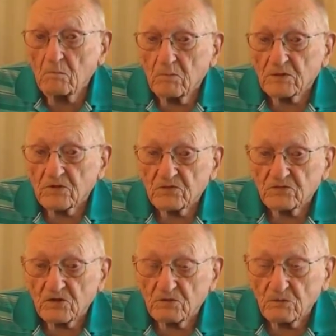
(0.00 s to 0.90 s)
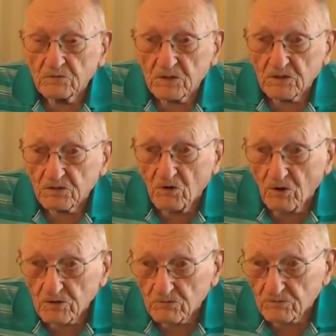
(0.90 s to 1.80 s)
But they said don't get
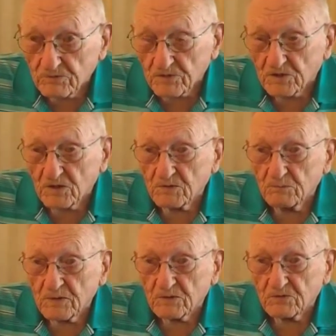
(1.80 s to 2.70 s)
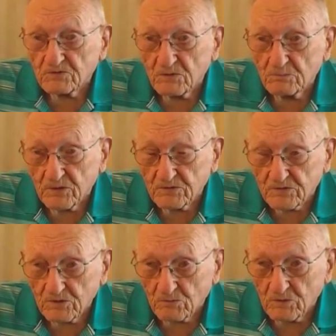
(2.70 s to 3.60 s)
caught with a gun because somebody's
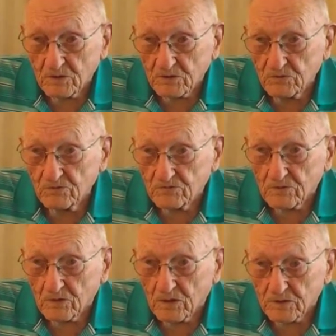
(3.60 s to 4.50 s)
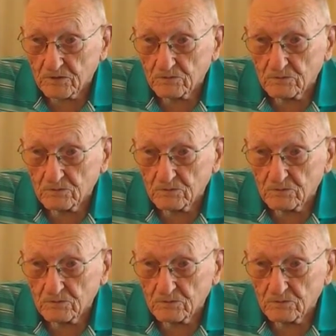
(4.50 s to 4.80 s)
gonna wanna use it on you.